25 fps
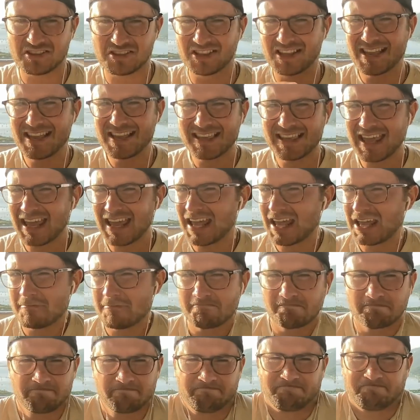late
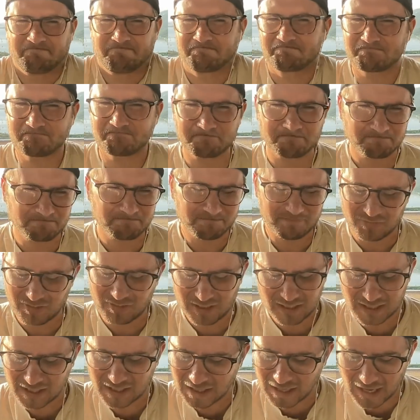game,
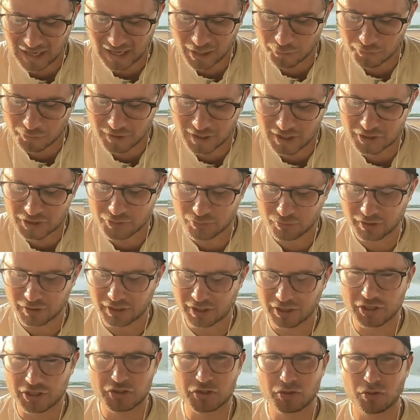I don't think it's
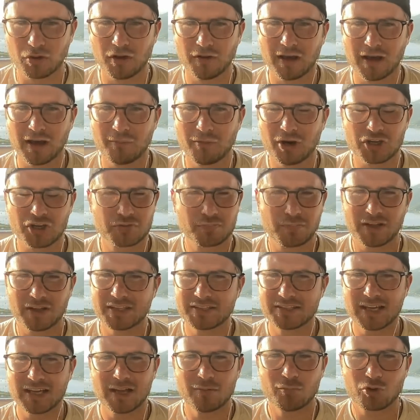really going to do all that much. By
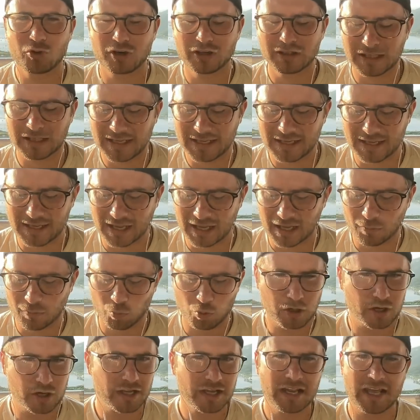the time we're a late
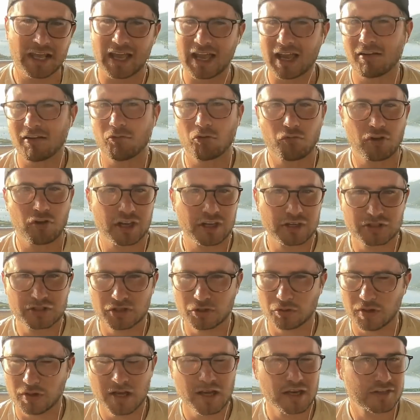game, we're going to have a rank
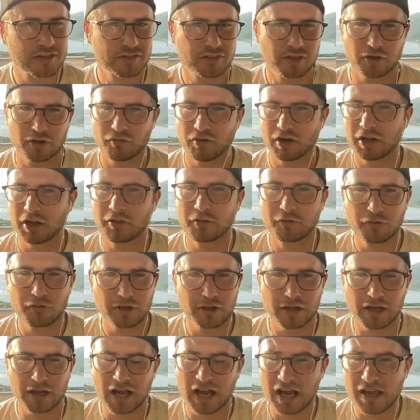2 Hex and a rank
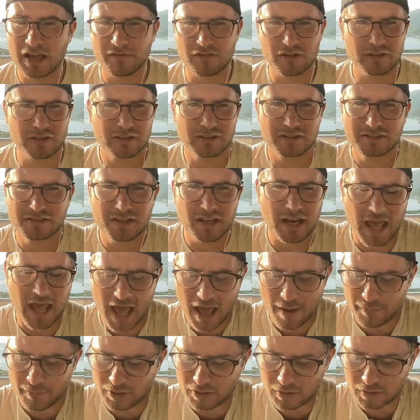3 Ivy. It's going
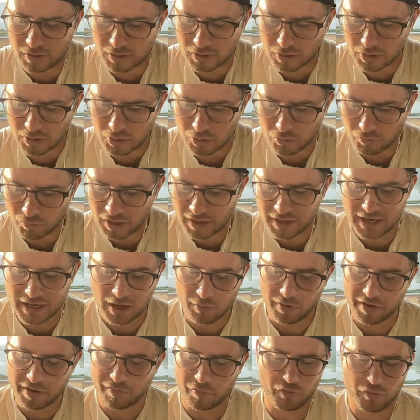to happen. Right
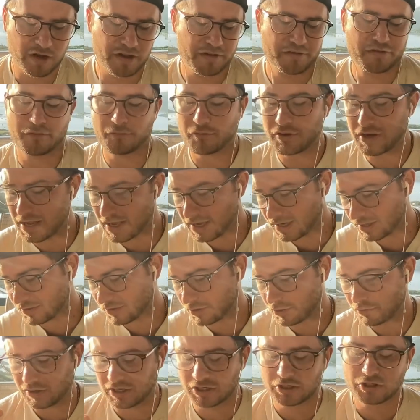now, we have a rank 3
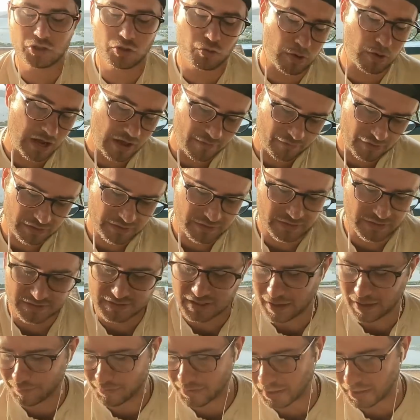Hex and a rank 2 Ivy. It's the
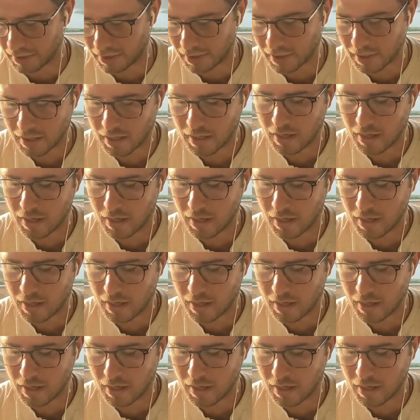same thing.